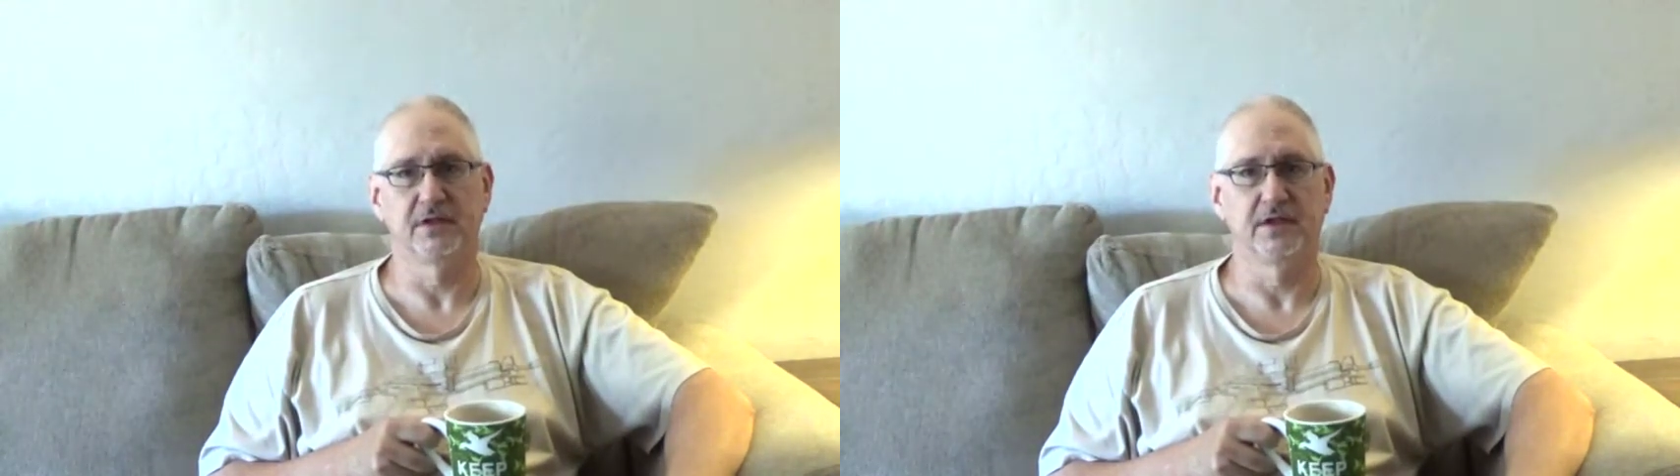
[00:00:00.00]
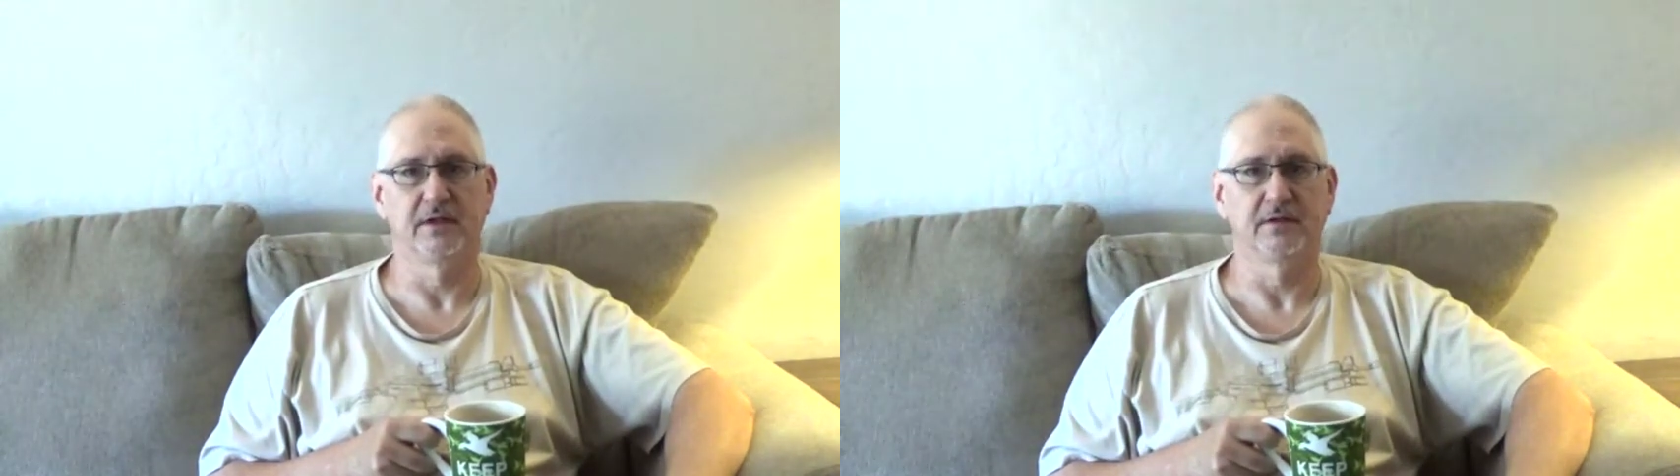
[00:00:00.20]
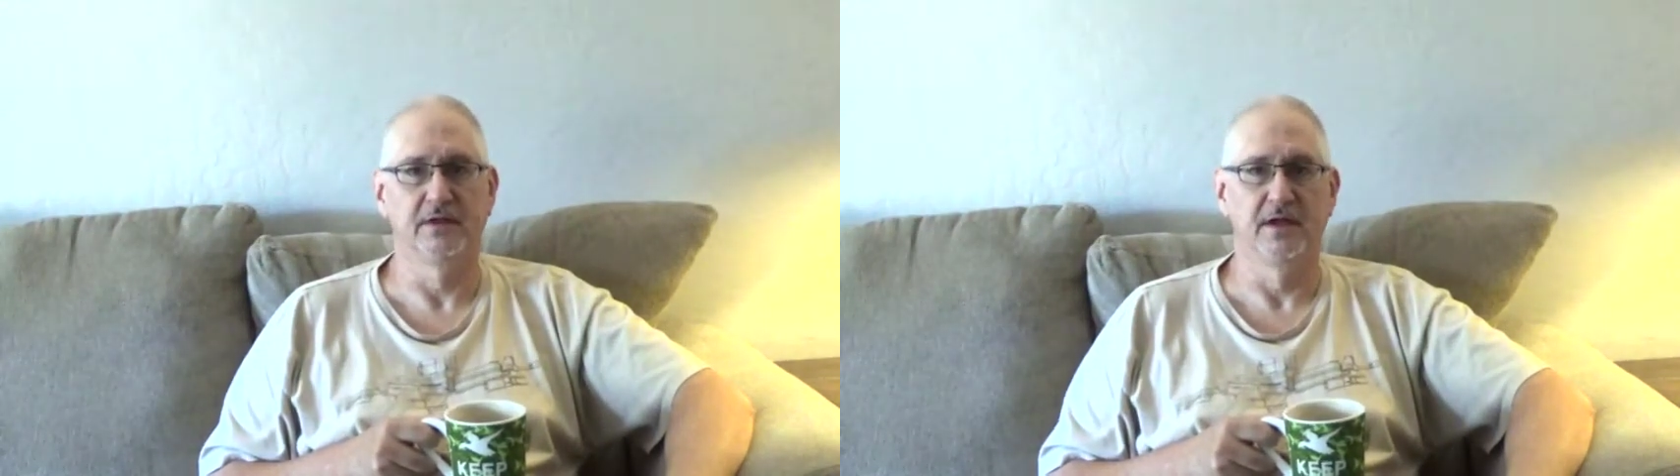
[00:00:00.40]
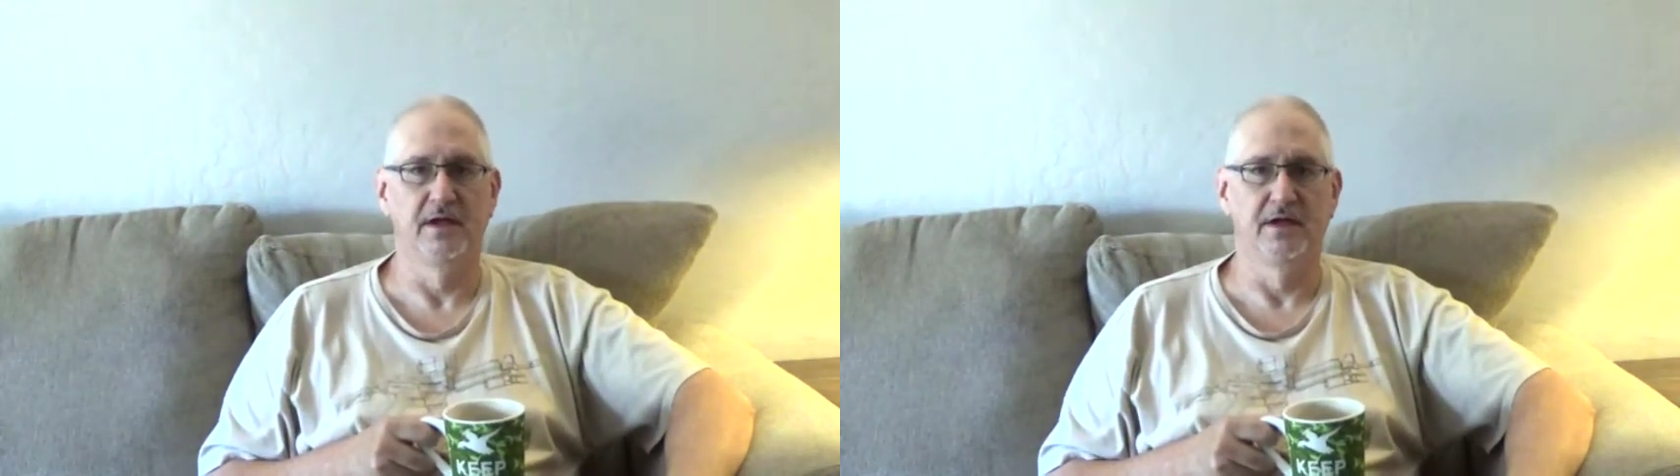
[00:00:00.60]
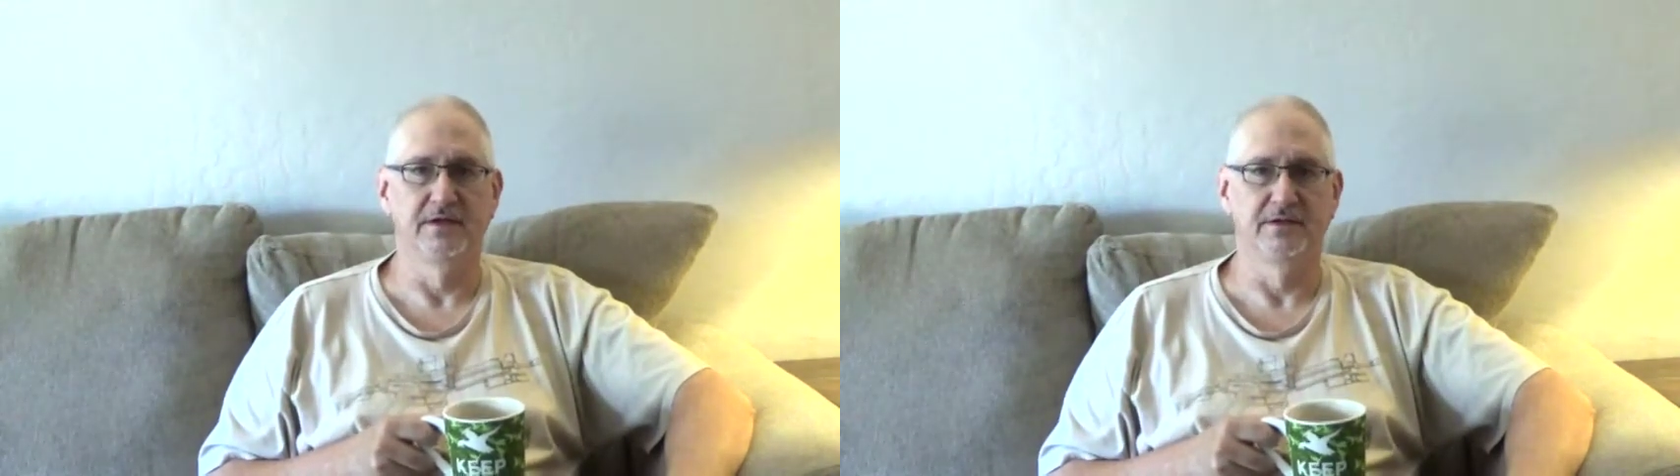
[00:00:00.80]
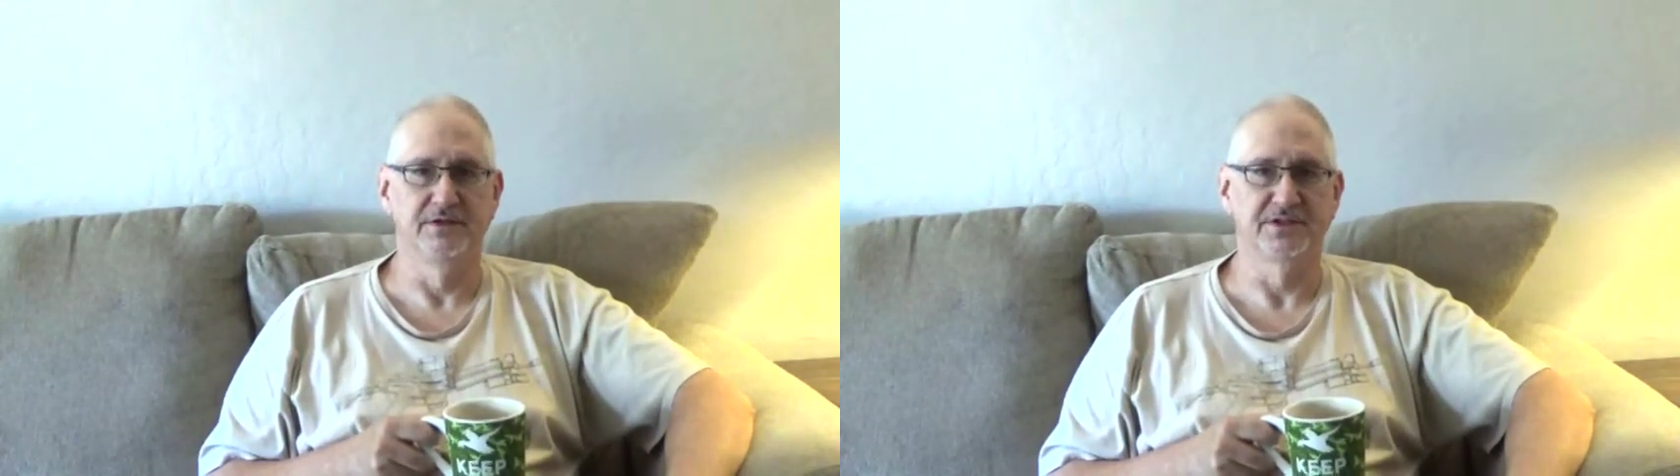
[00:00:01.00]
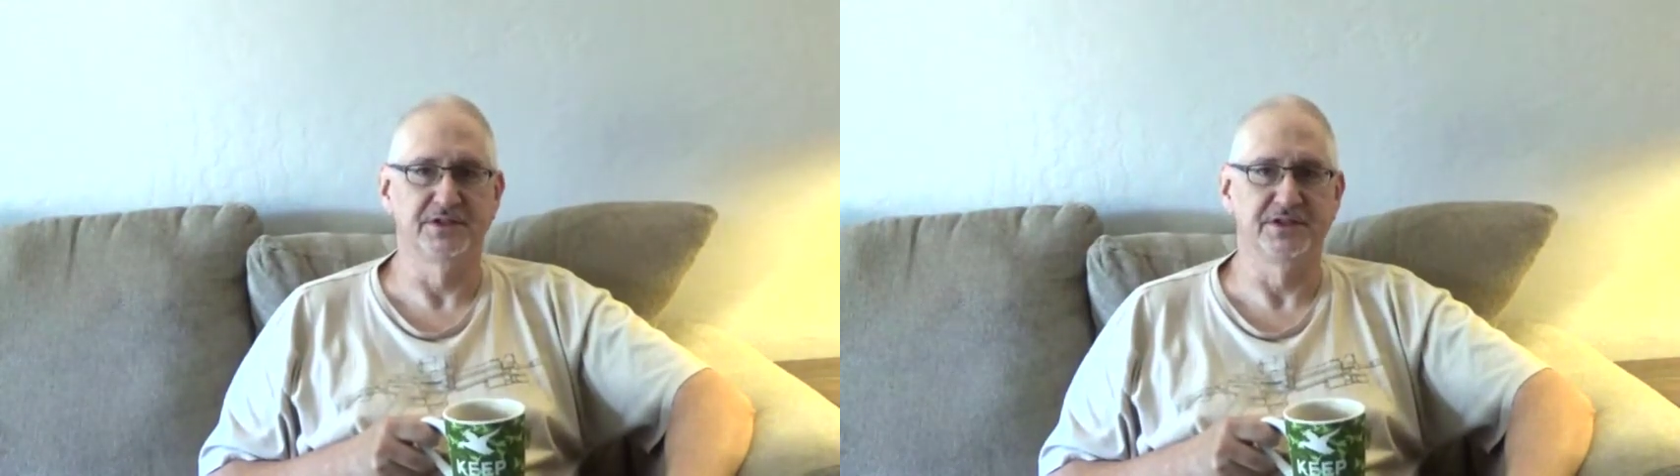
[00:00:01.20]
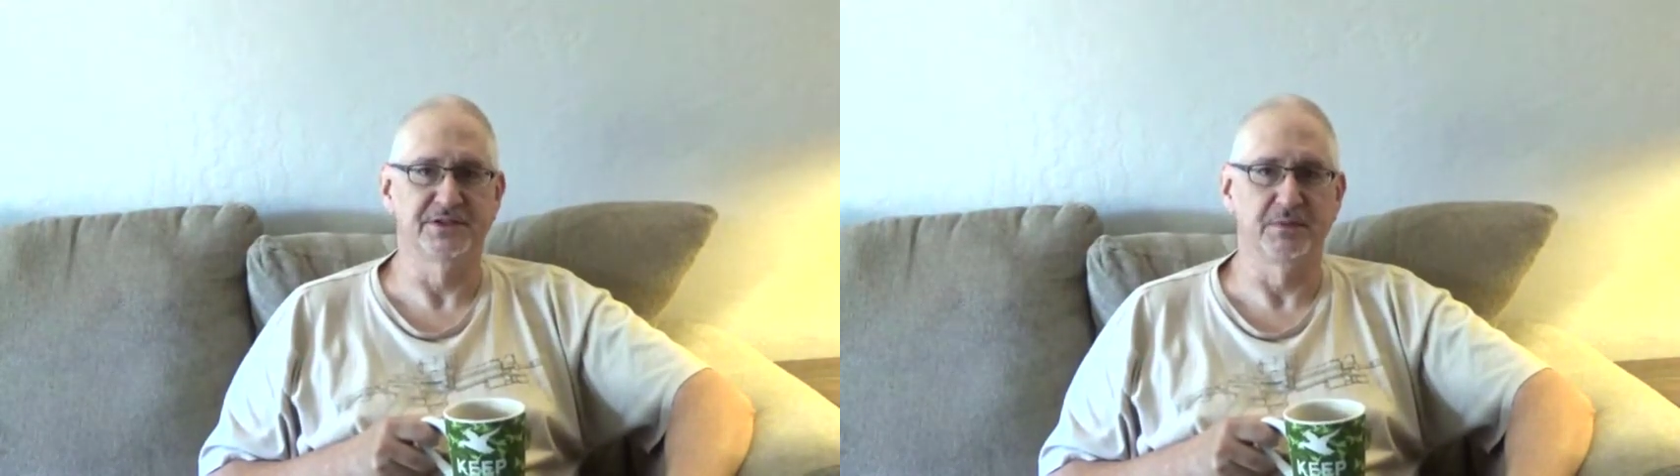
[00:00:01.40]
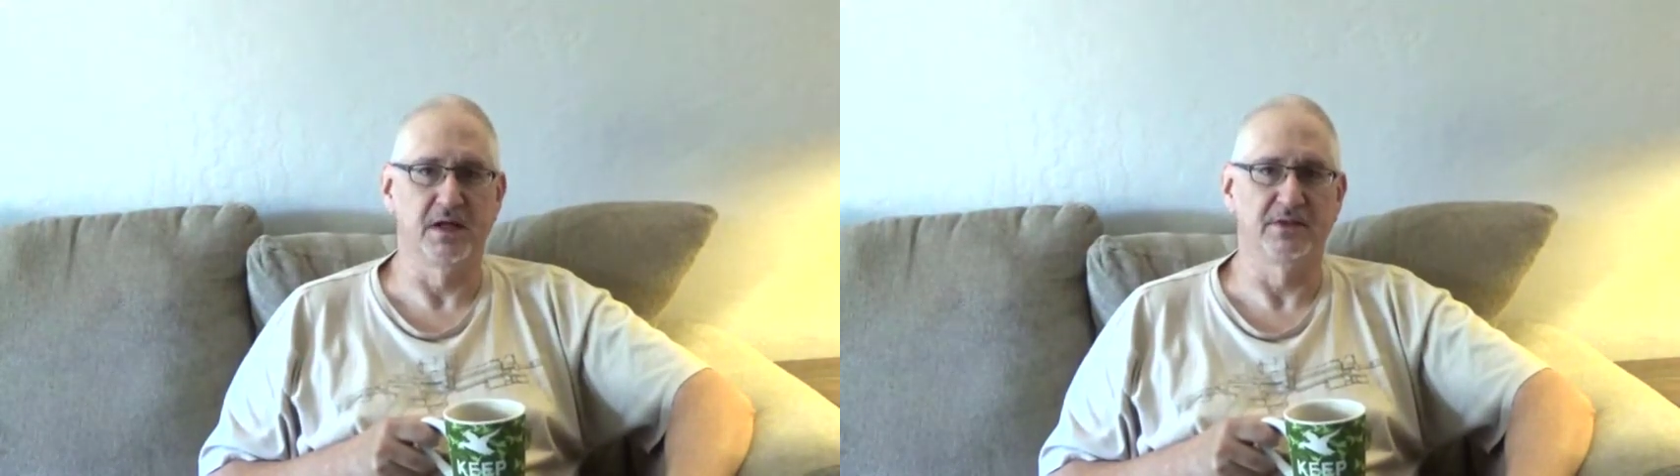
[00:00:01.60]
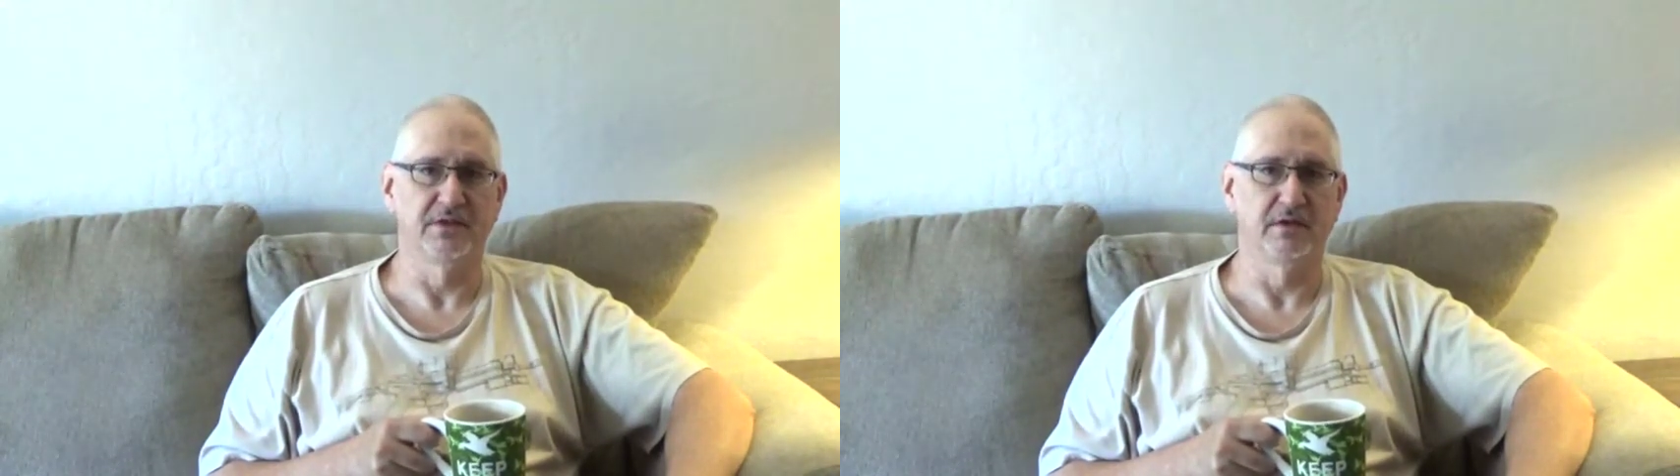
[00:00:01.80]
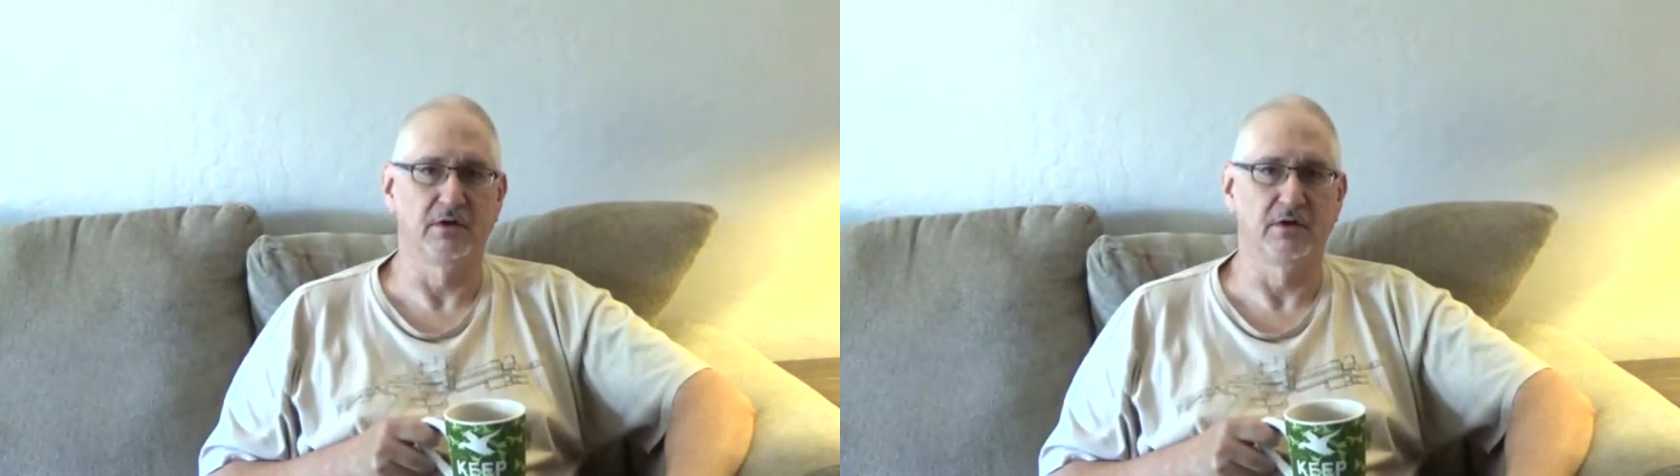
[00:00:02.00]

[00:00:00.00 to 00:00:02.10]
uh, using this method.